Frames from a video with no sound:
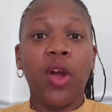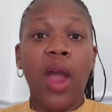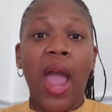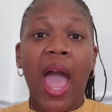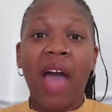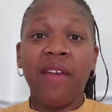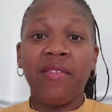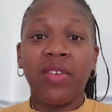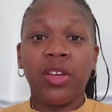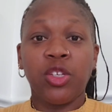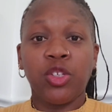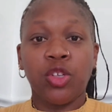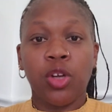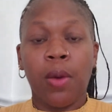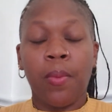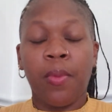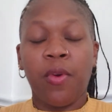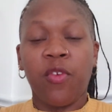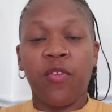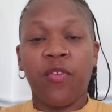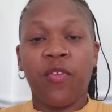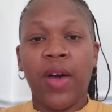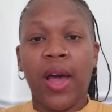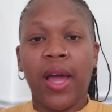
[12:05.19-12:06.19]
having
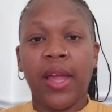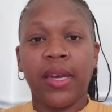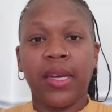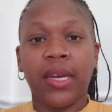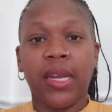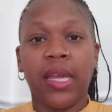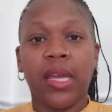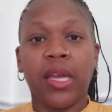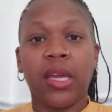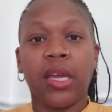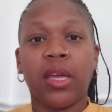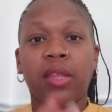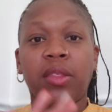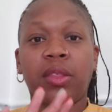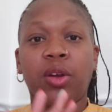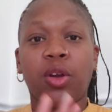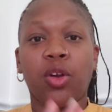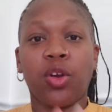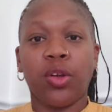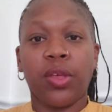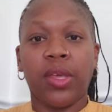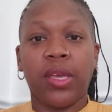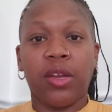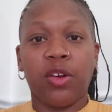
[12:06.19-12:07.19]
trouble finding the
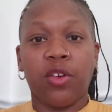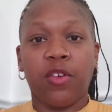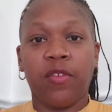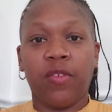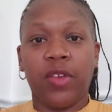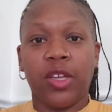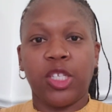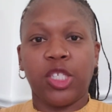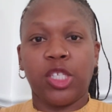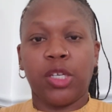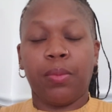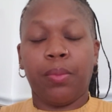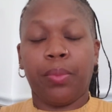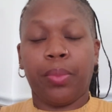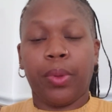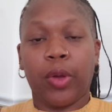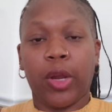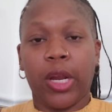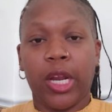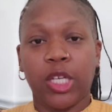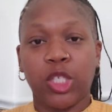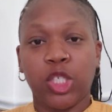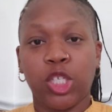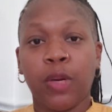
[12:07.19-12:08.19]
early intervention
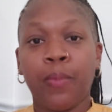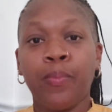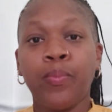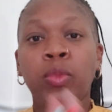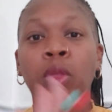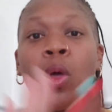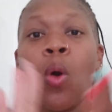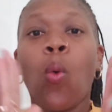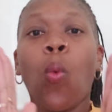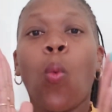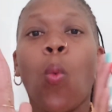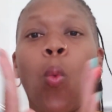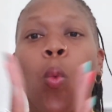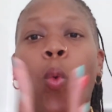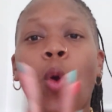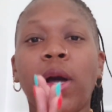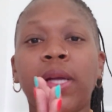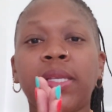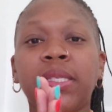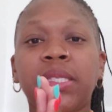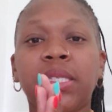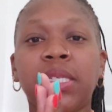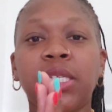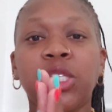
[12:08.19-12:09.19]
branch.
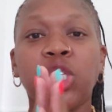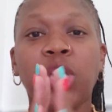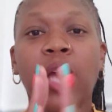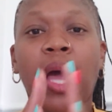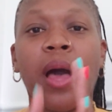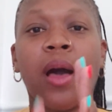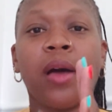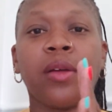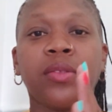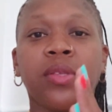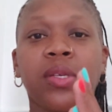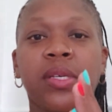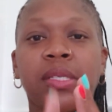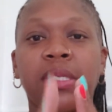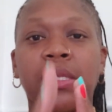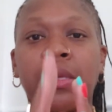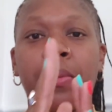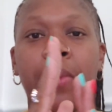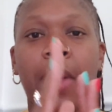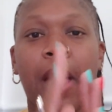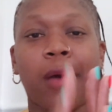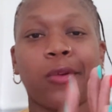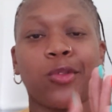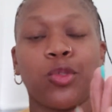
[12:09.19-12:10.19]
Once a child is
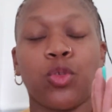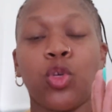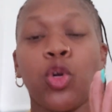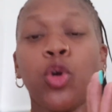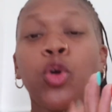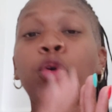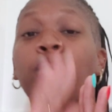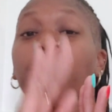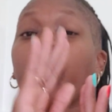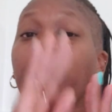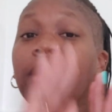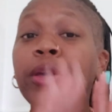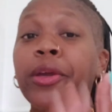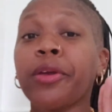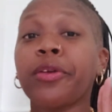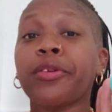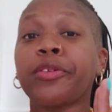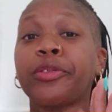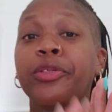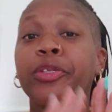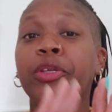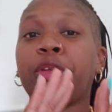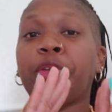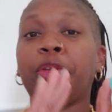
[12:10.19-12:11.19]
about 2
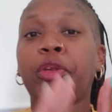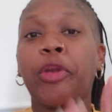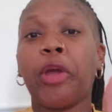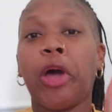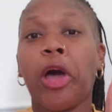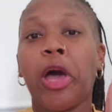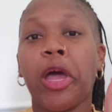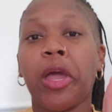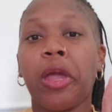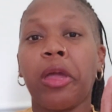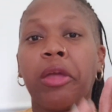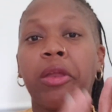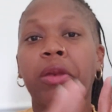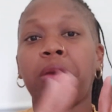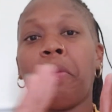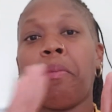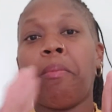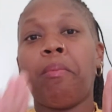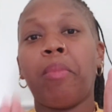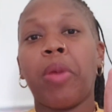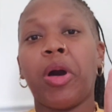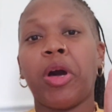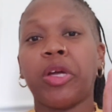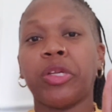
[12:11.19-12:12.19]
years, 9
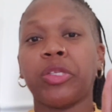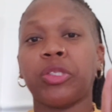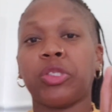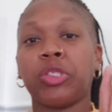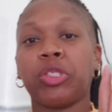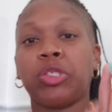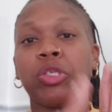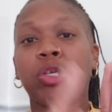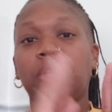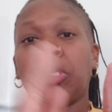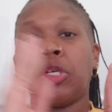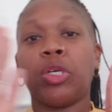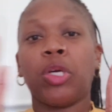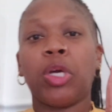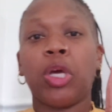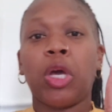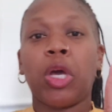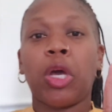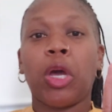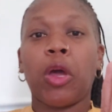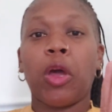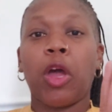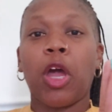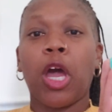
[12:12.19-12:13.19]
months,
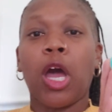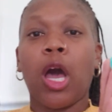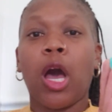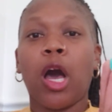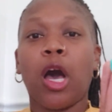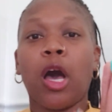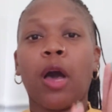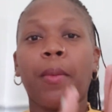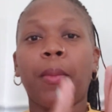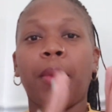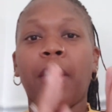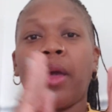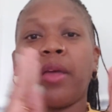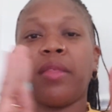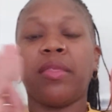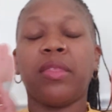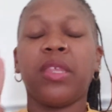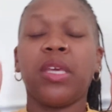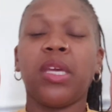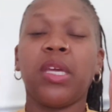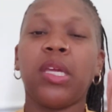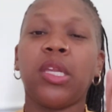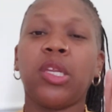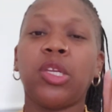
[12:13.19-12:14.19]

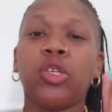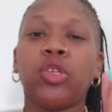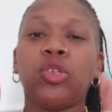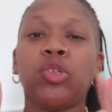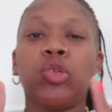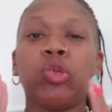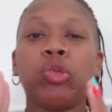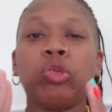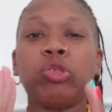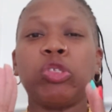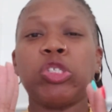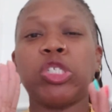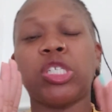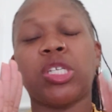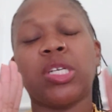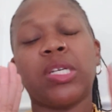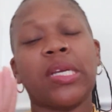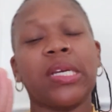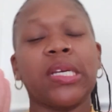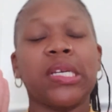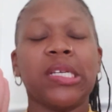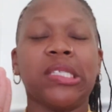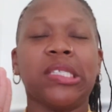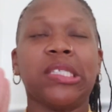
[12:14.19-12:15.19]
then you
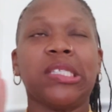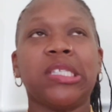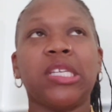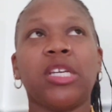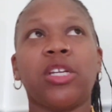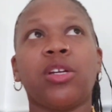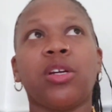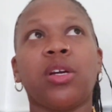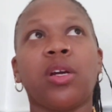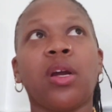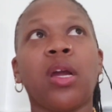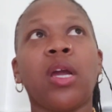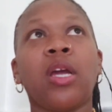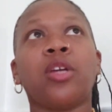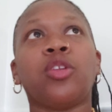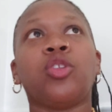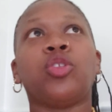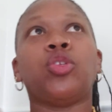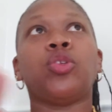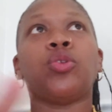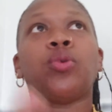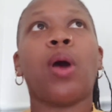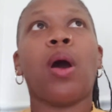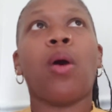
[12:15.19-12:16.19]
should consider,
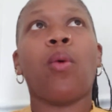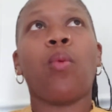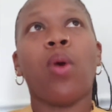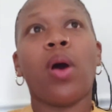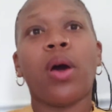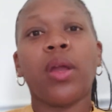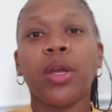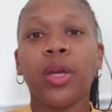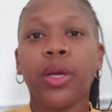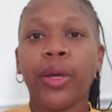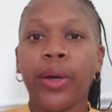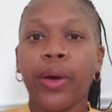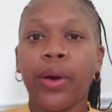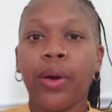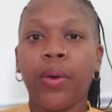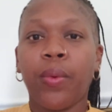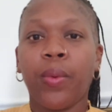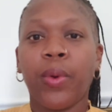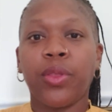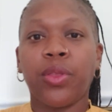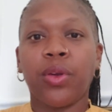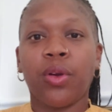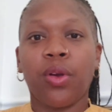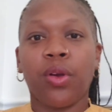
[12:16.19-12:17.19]
do I want to go
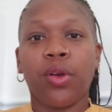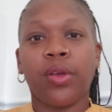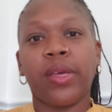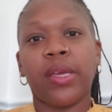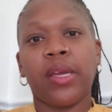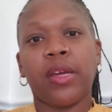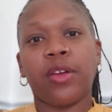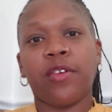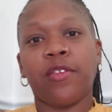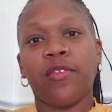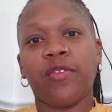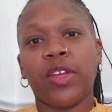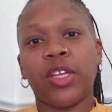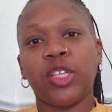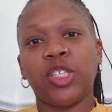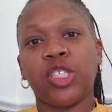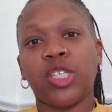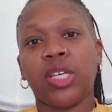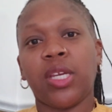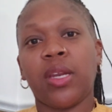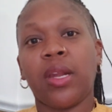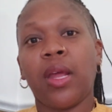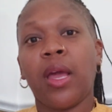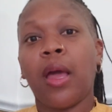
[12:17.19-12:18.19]
with early
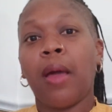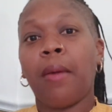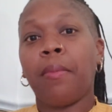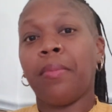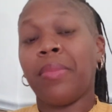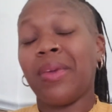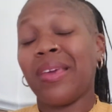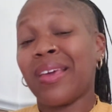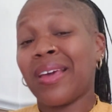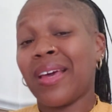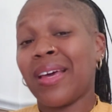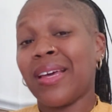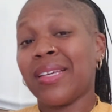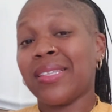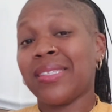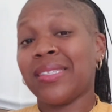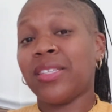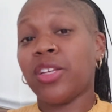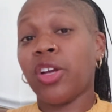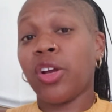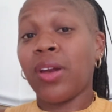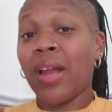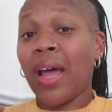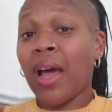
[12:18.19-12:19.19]
intervention? Because
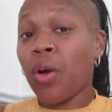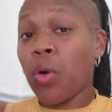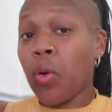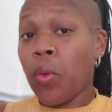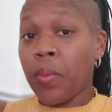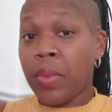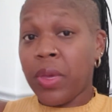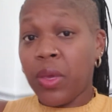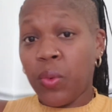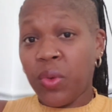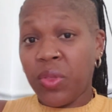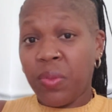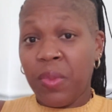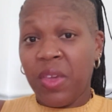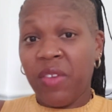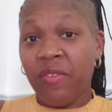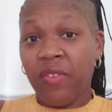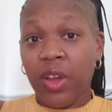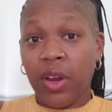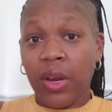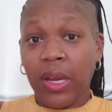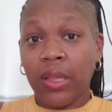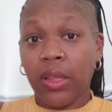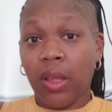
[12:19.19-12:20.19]
they're not going to be with me
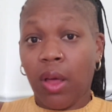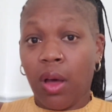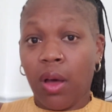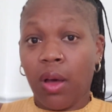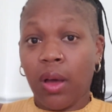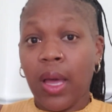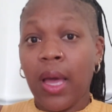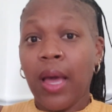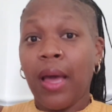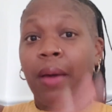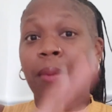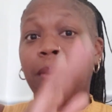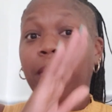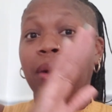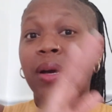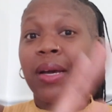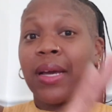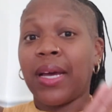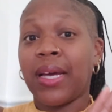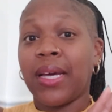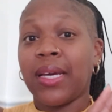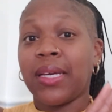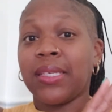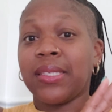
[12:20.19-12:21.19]
very long.
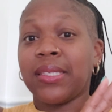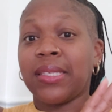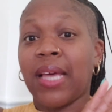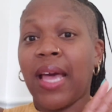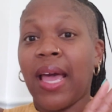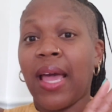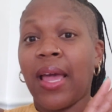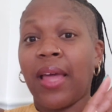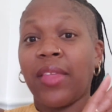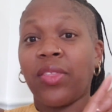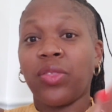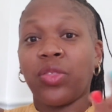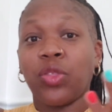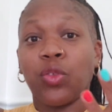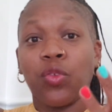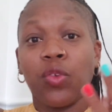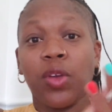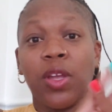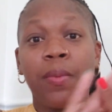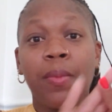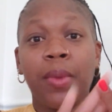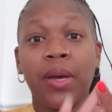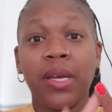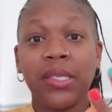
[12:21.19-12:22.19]
Because
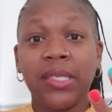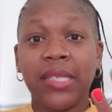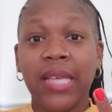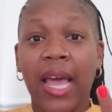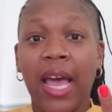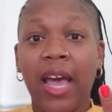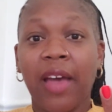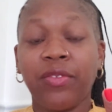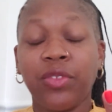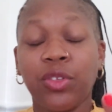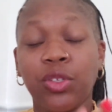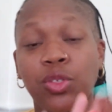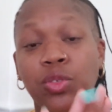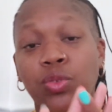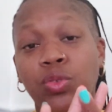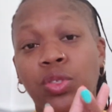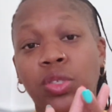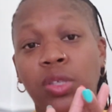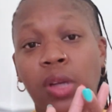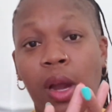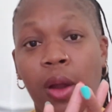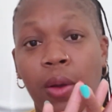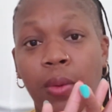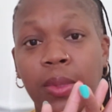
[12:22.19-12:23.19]
3 months after you
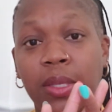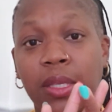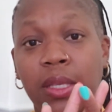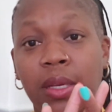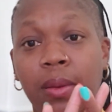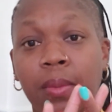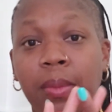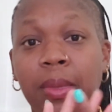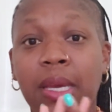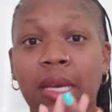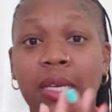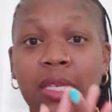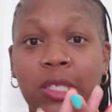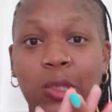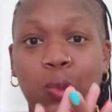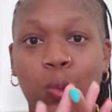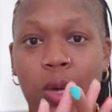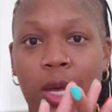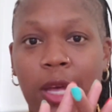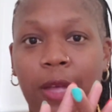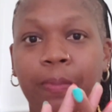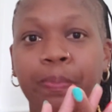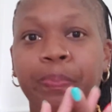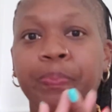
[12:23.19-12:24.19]
start with them, guess
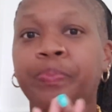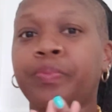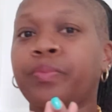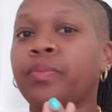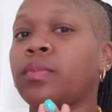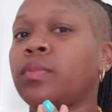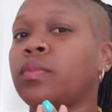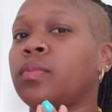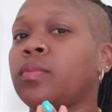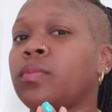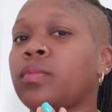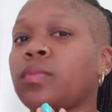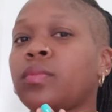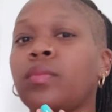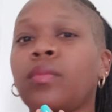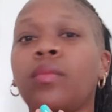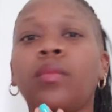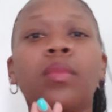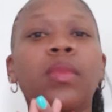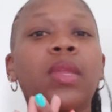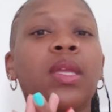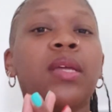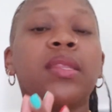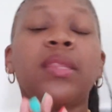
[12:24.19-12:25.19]
what?
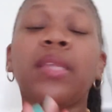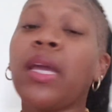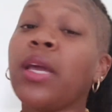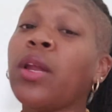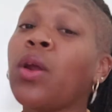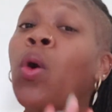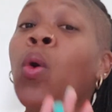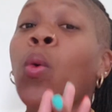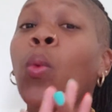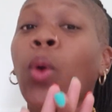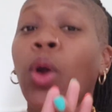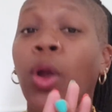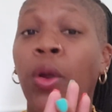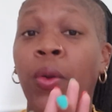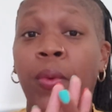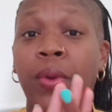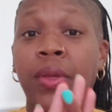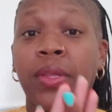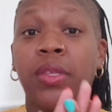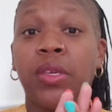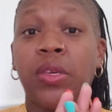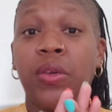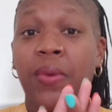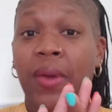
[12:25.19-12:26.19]
They don't work
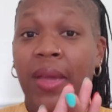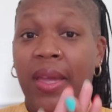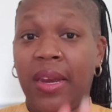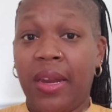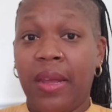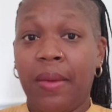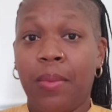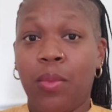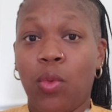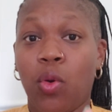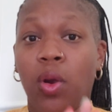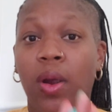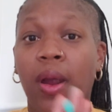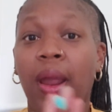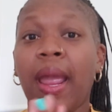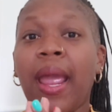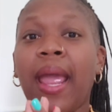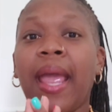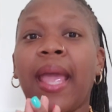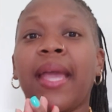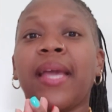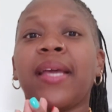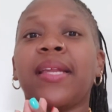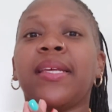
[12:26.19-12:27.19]
with you anymore.
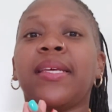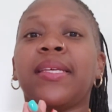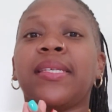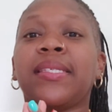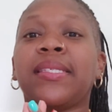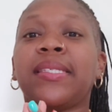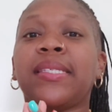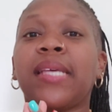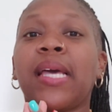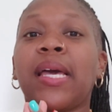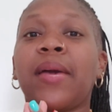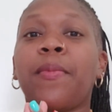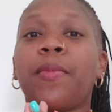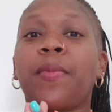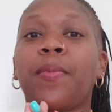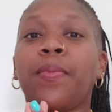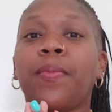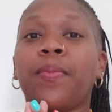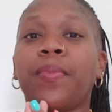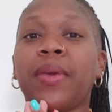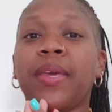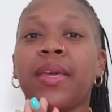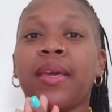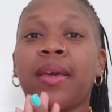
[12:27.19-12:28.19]
It is
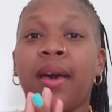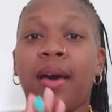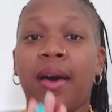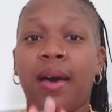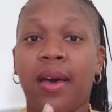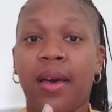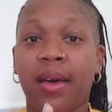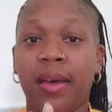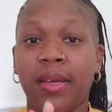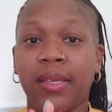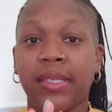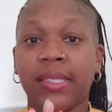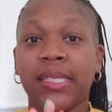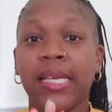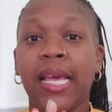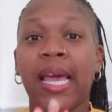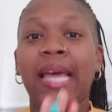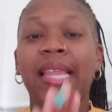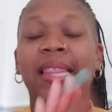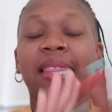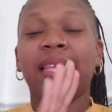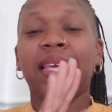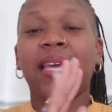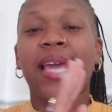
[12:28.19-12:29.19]
because
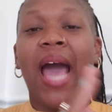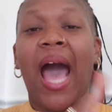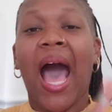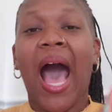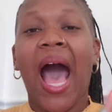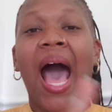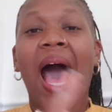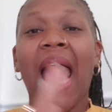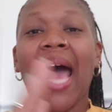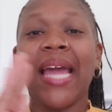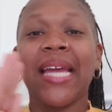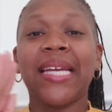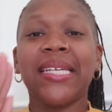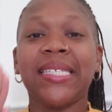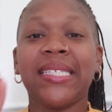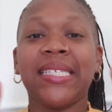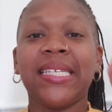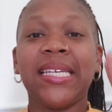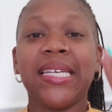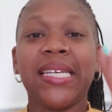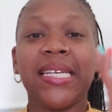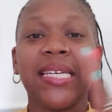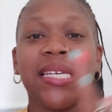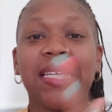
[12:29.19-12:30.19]
the
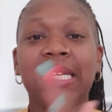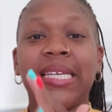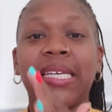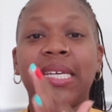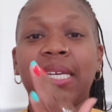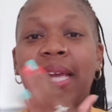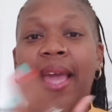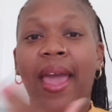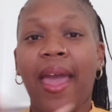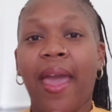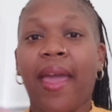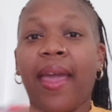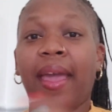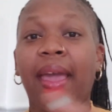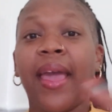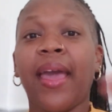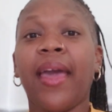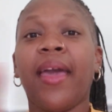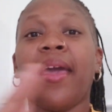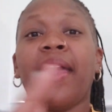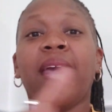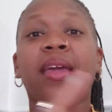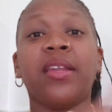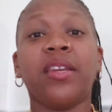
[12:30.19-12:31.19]
IDEA,
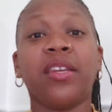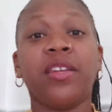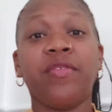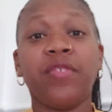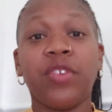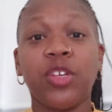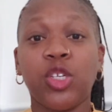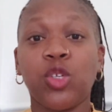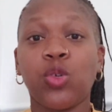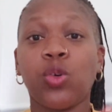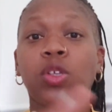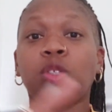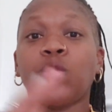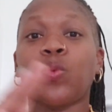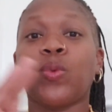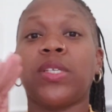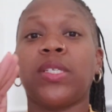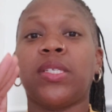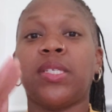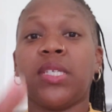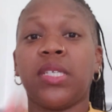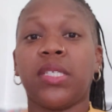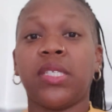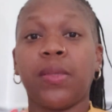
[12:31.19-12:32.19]
Individuals
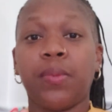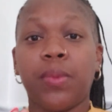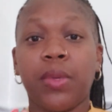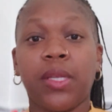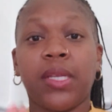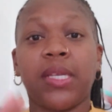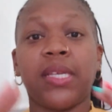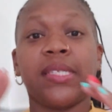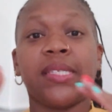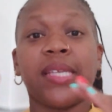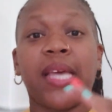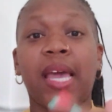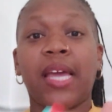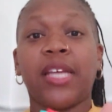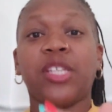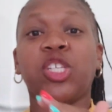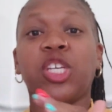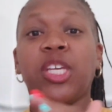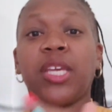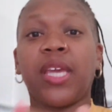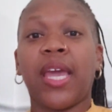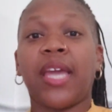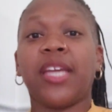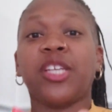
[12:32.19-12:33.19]
with Disabilities
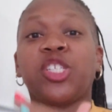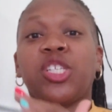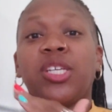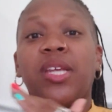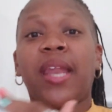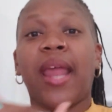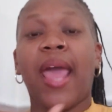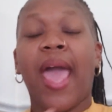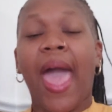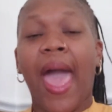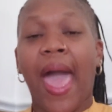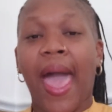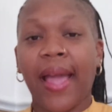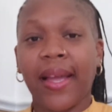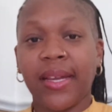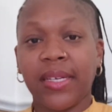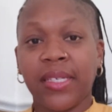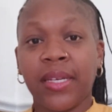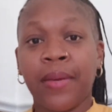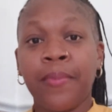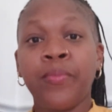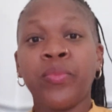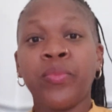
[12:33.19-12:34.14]
Education Act,